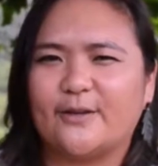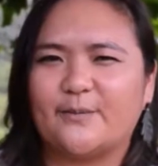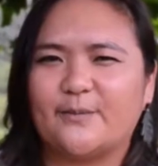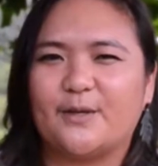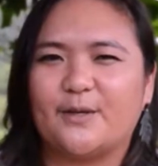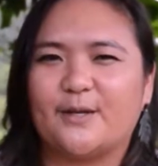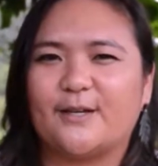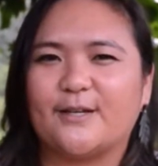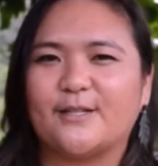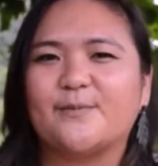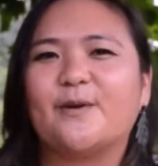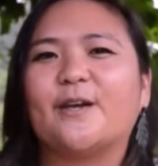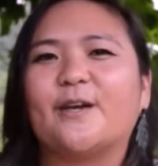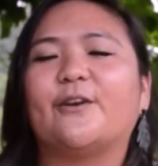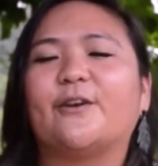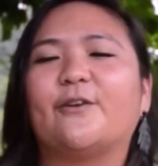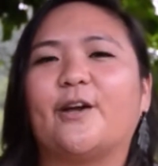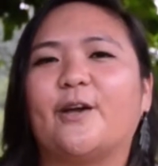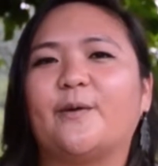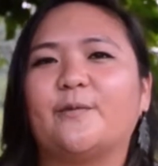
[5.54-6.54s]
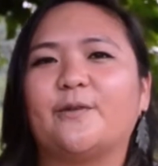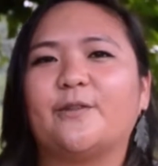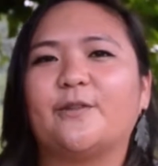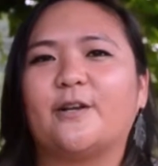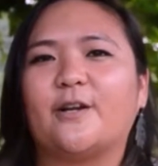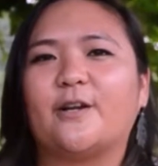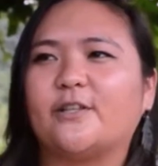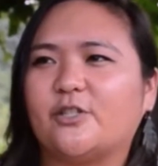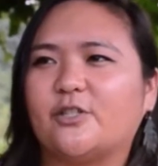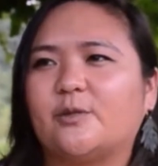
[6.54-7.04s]
it because my
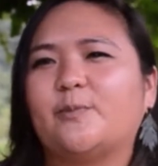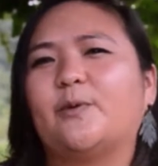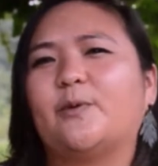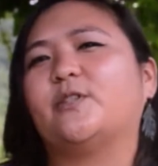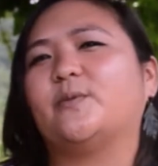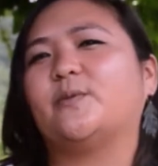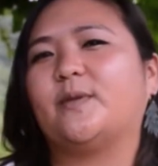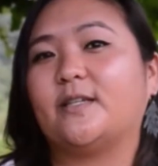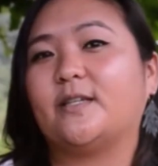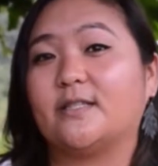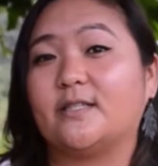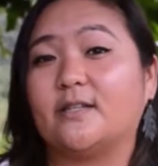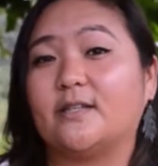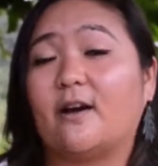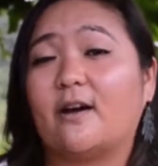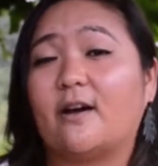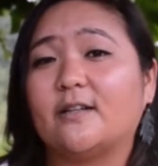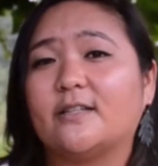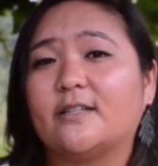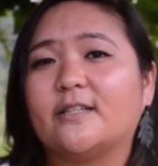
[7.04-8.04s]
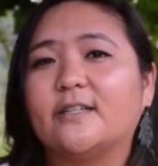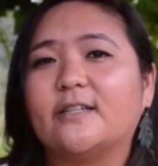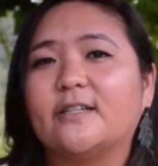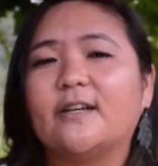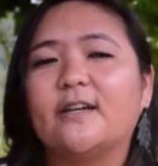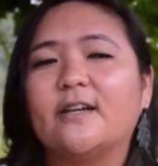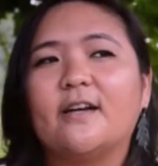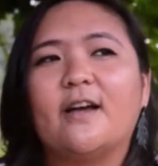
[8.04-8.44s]
grandmother, she spoke to me in Tagalog.